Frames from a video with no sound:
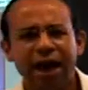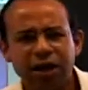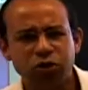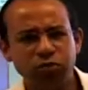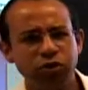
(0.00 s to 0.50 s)

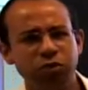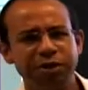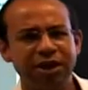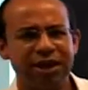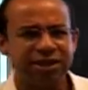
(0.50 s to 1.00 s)
group
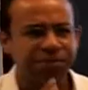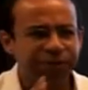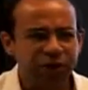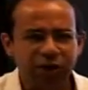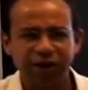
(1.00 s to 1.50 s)
Nubia is a
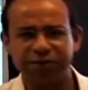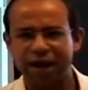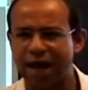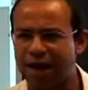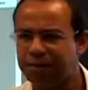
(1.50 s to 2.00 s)
period of
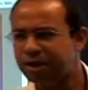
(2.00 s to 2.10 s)
time